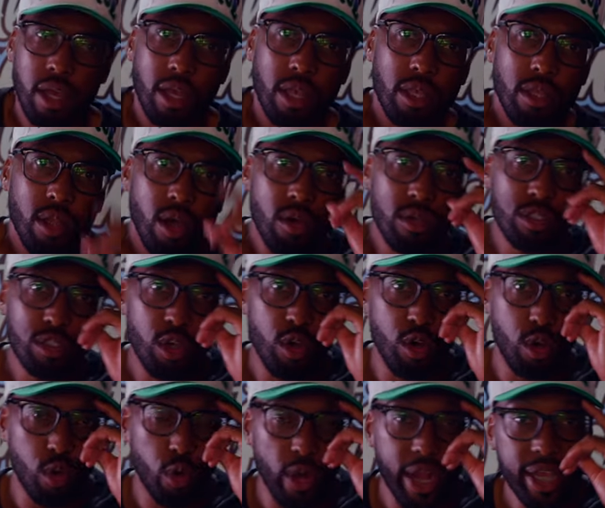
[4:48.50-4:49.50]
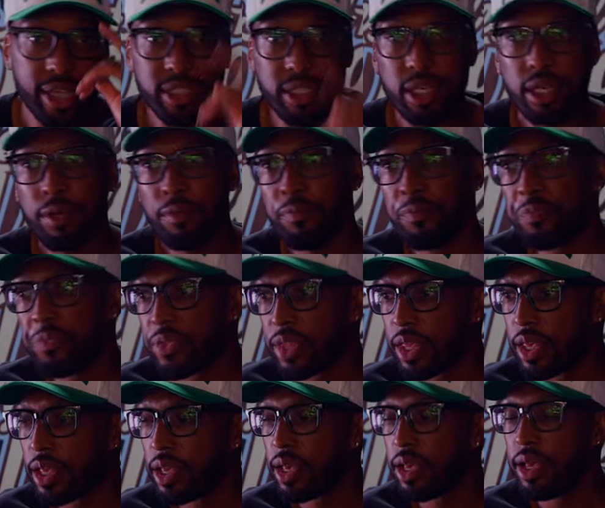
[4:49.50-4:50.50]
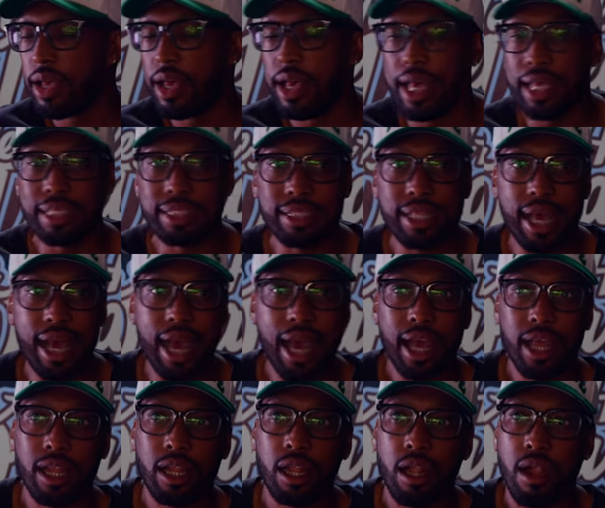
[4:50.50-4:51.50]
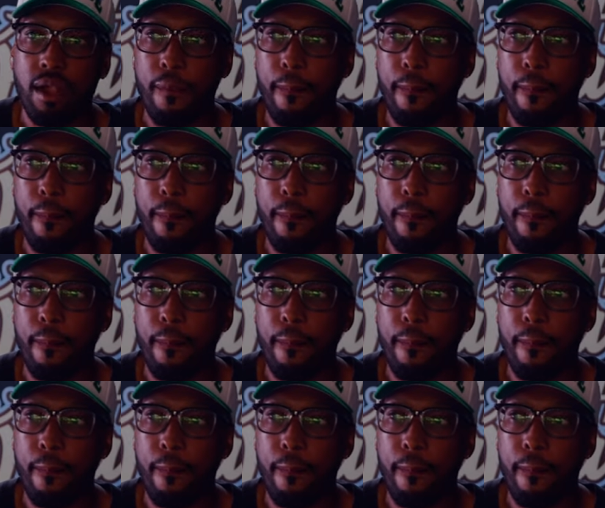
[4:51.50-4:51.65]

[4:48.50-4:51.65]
you know what's so crazy? Is that